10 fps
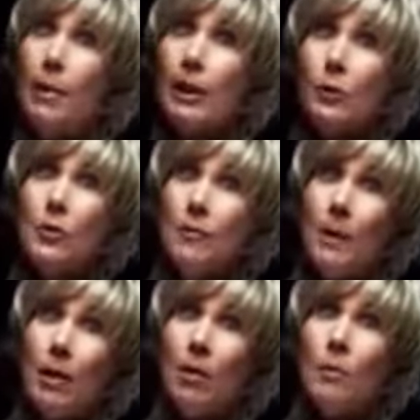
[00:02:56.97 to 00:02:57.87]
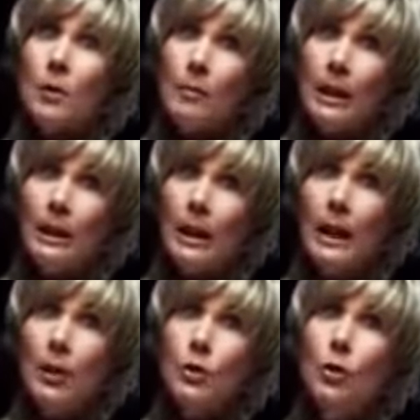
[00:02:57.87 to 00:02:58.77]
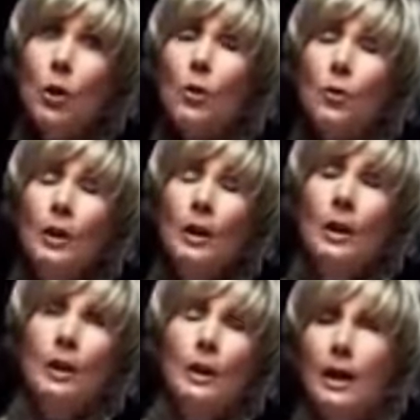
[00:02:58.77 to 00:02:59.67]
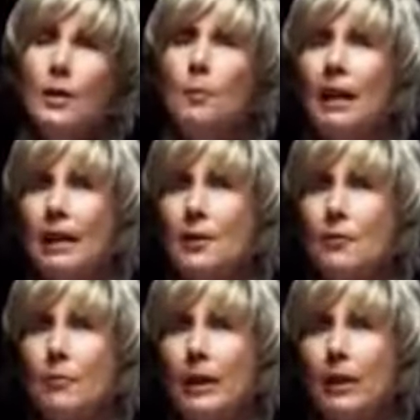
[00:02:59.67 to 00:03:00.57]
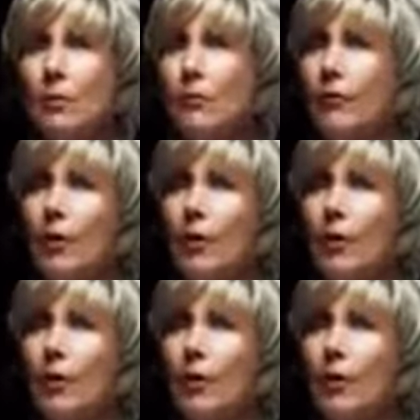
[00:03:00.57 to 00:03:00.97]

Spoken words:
getting back use of my arms and my legs. No, God's plans for me go